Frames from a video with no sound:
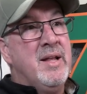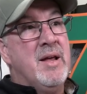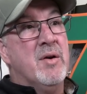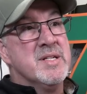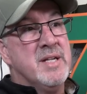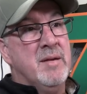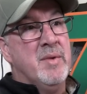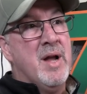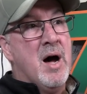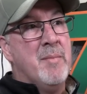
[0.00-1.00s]
they were going to send him
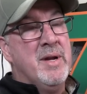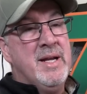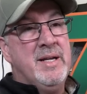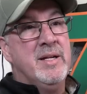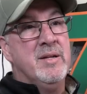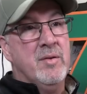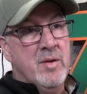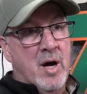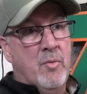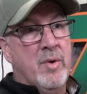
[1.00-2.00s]
to Nam, and he
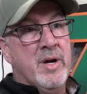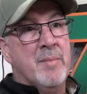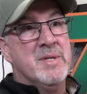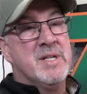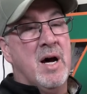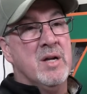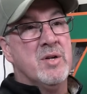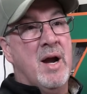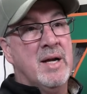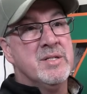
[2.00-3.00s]
didn't uh, re up his
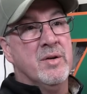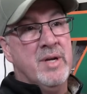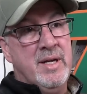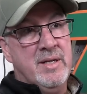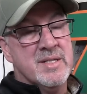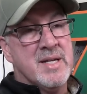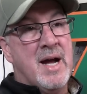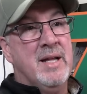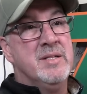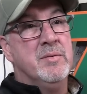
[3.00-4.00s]
contract, so he
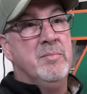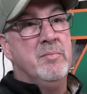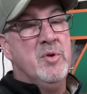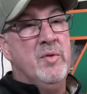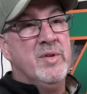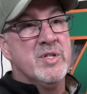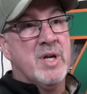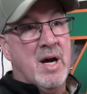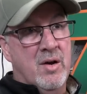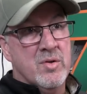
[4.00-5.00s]
decided to move to
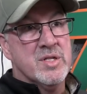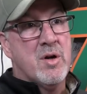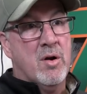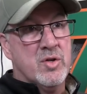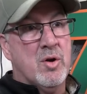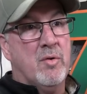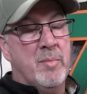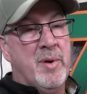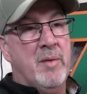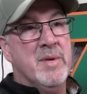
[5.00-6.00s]
Chicago and start a truck
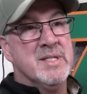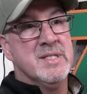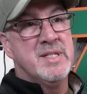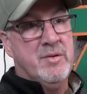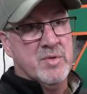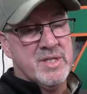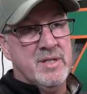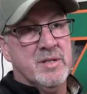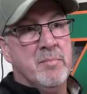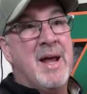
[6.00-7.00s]
repair business. He was
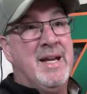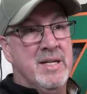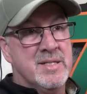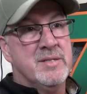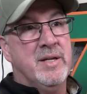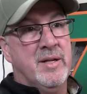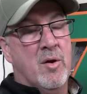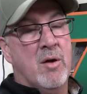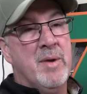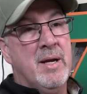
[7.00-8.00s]
into maintenance in the
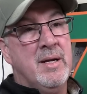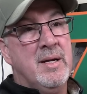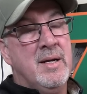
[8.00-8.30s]
army.